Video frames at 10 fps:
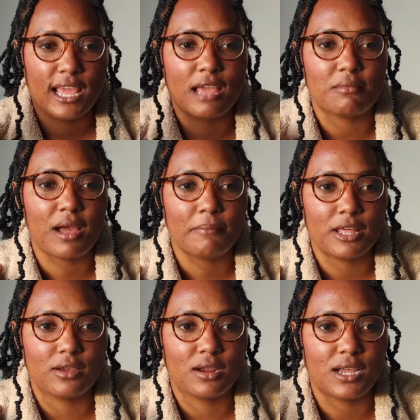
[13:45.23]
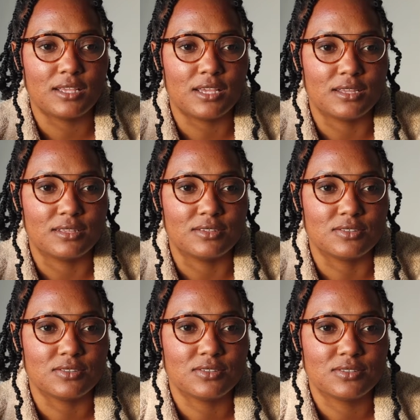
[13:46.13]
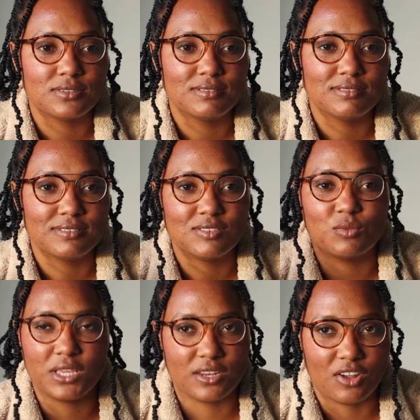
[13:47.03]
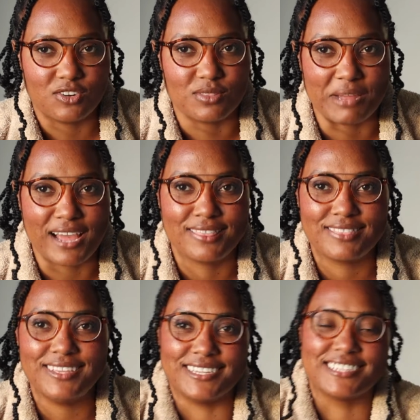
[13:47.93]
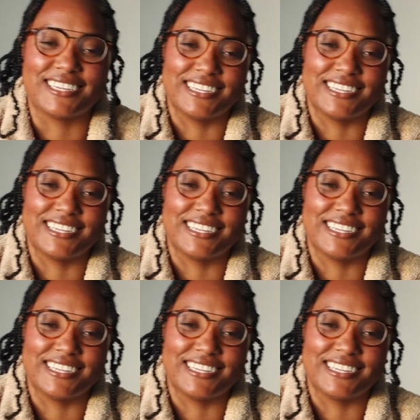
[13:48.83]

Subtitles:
And my mother is, we can all do the math.